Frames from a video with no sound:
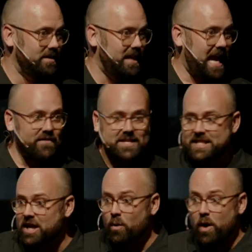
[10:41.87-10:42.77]
Every
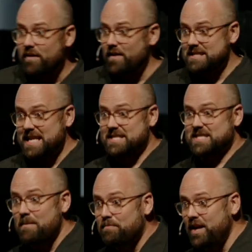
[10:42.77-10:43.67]
single one of us has
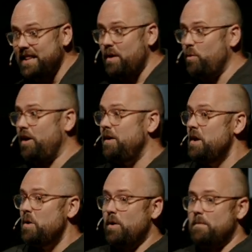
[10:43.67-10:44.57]
something that we're,
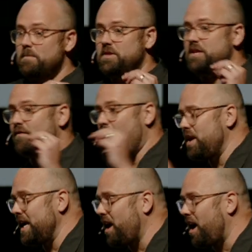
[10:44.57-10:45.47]
we're
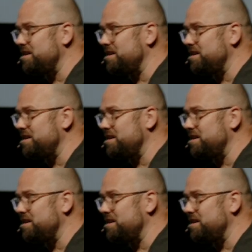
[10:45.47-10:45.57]
devoting our